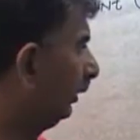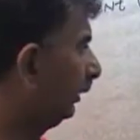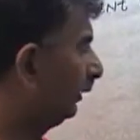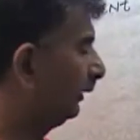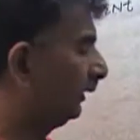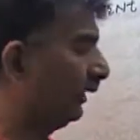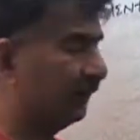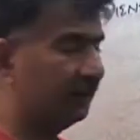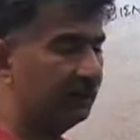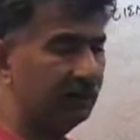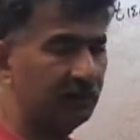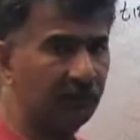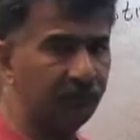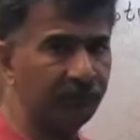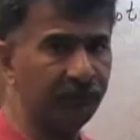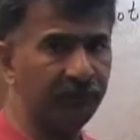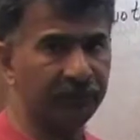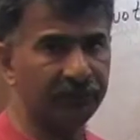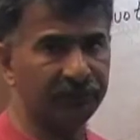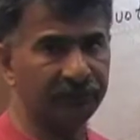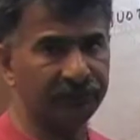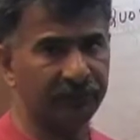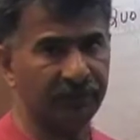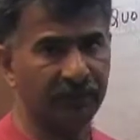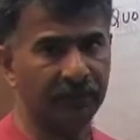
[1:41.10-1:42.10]
not
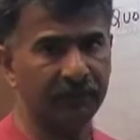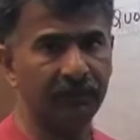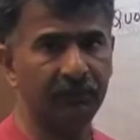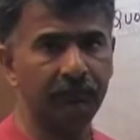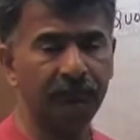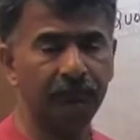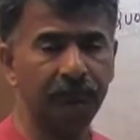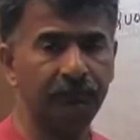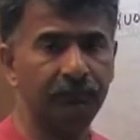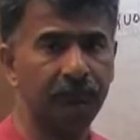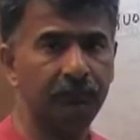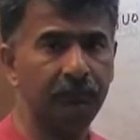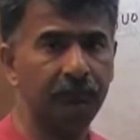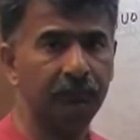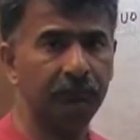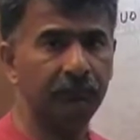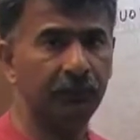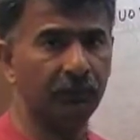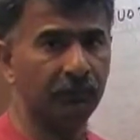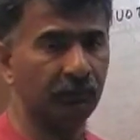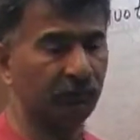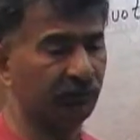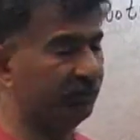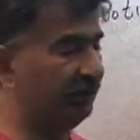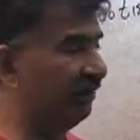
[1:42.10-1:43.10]
numbers rather,
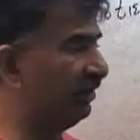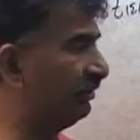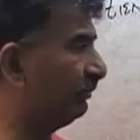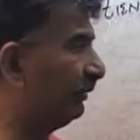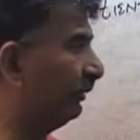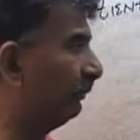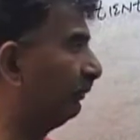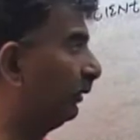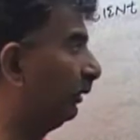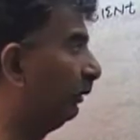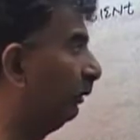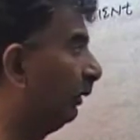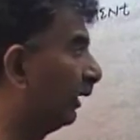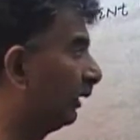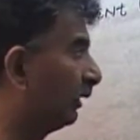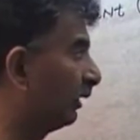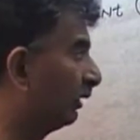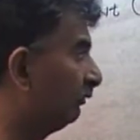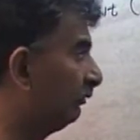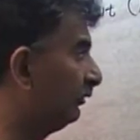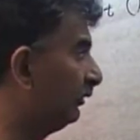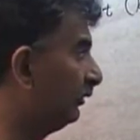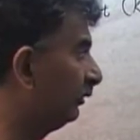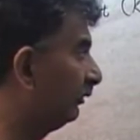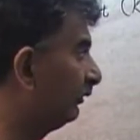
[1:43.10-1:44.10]
because these people are
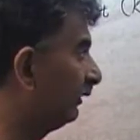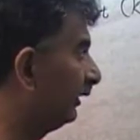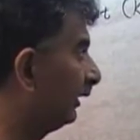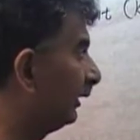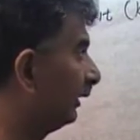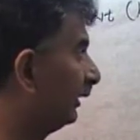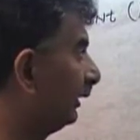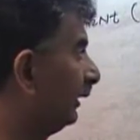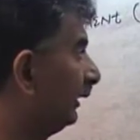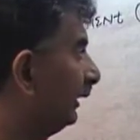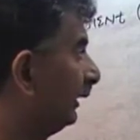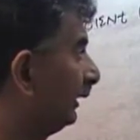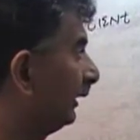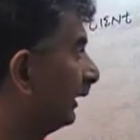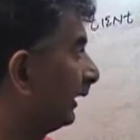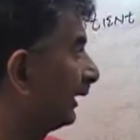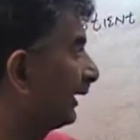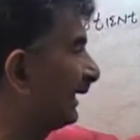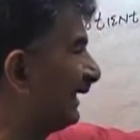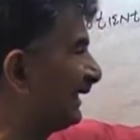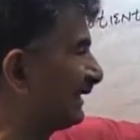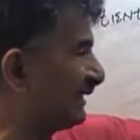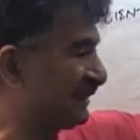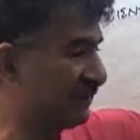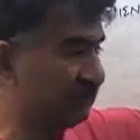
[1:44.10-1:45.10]
confusing the
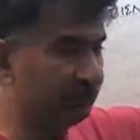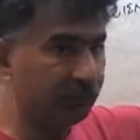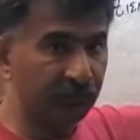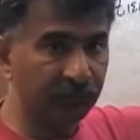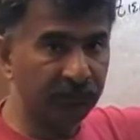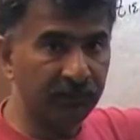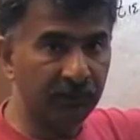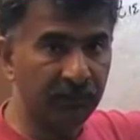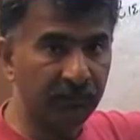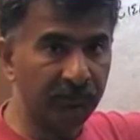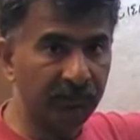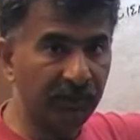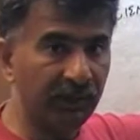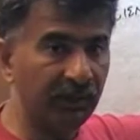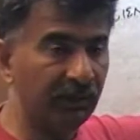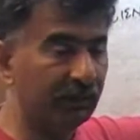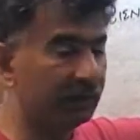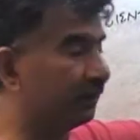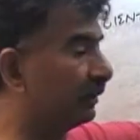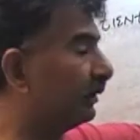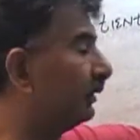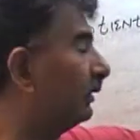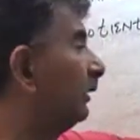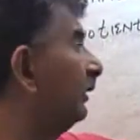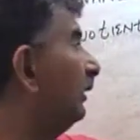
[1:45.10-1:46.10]
concept of the
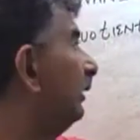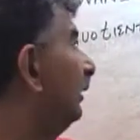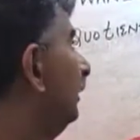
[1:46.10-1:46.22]
remainder